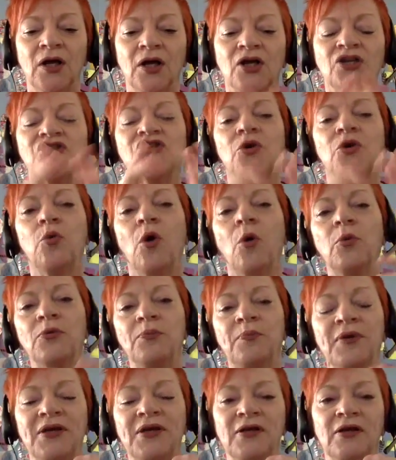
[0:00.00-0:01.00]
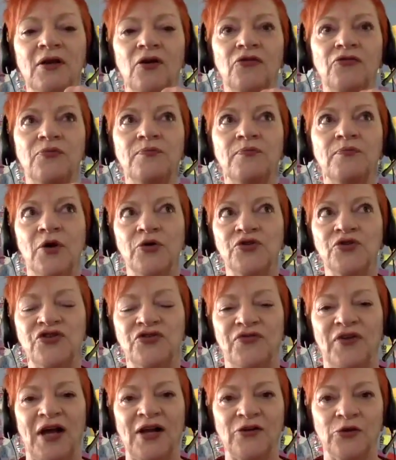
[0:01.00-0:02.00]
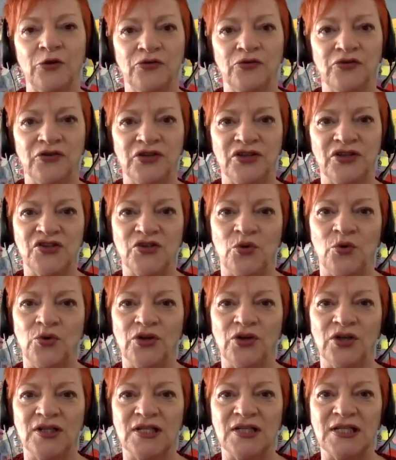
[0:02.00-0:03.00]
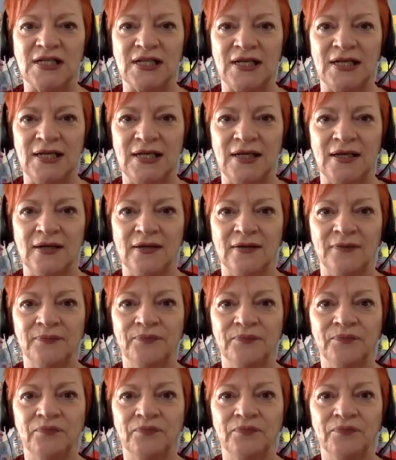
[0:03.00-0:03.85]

so what would be of most value for this audience to hear?